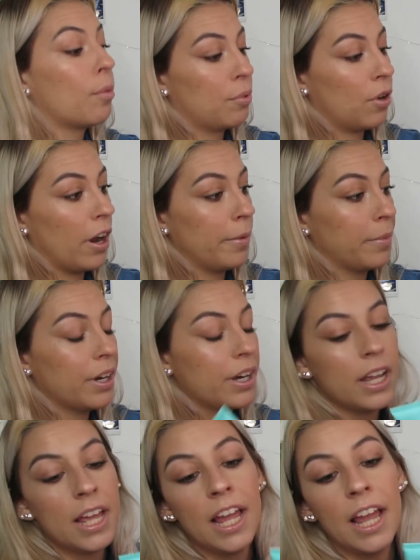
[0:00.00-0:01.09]
Primer,
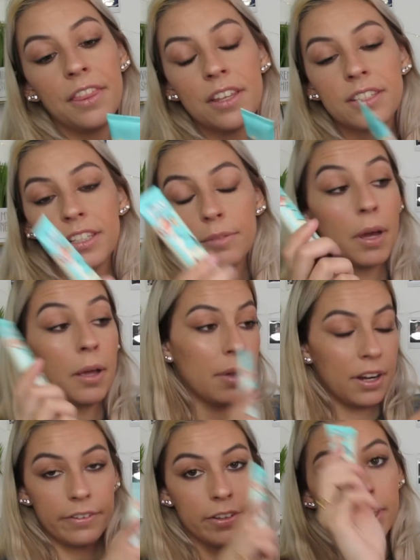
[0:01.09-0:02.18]
and this is by
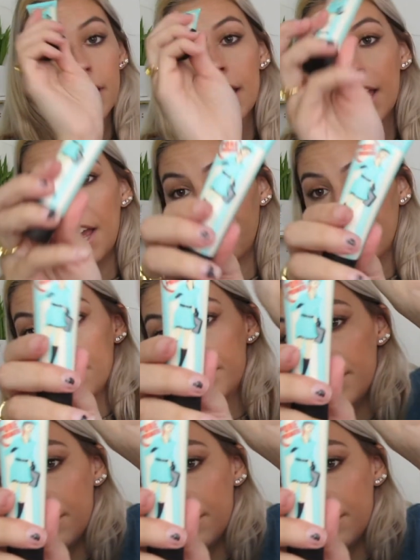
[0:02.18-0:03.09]
Benefit, and this is